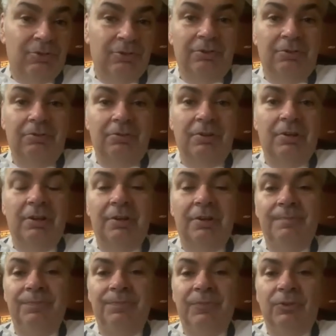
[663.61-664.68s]

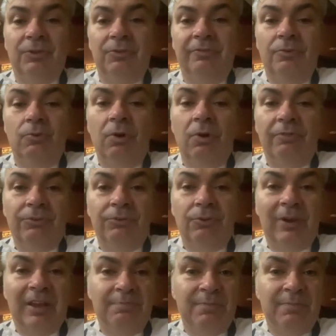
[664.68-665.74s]
If you work for the
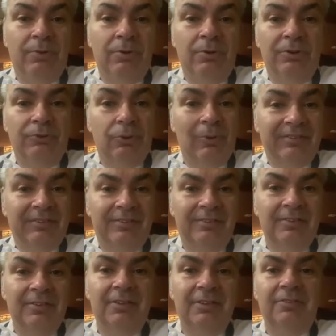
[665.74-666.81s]
right people in the right
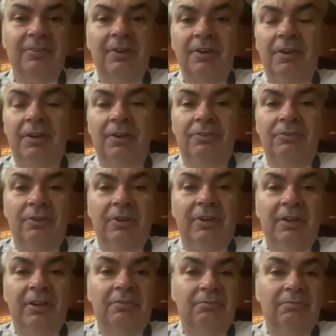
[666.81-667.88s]
cities, you
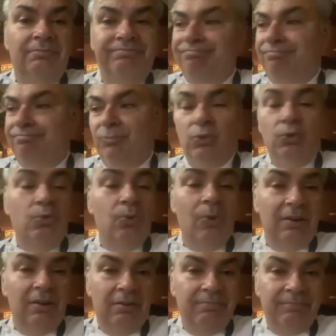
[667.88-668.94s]
can do
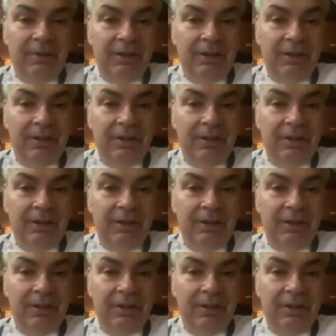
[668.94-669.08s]
well.